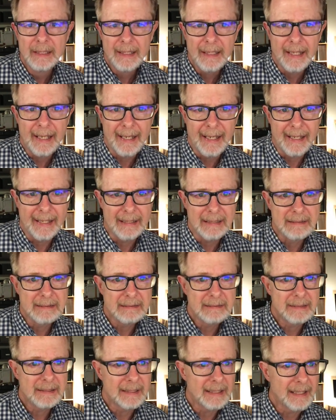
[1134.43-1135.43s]

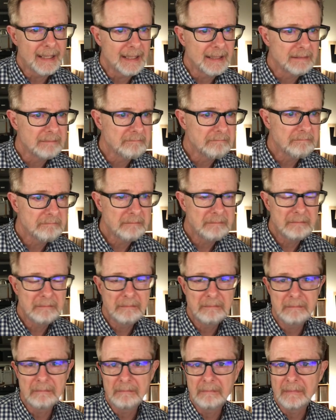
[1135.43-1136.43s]
And,
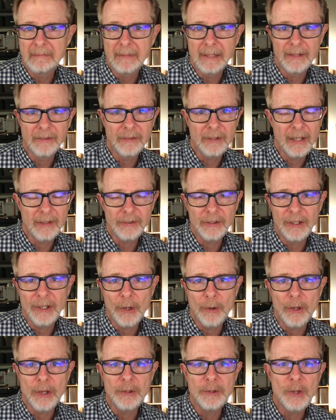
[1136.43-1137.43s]
and it says in
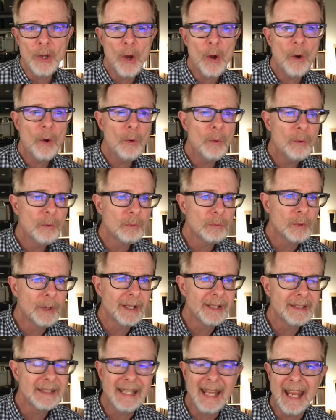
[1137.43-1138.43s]
there that no
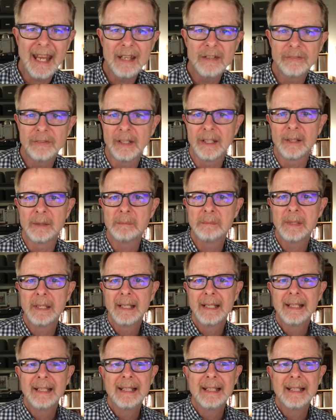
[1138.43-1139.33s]
one gave him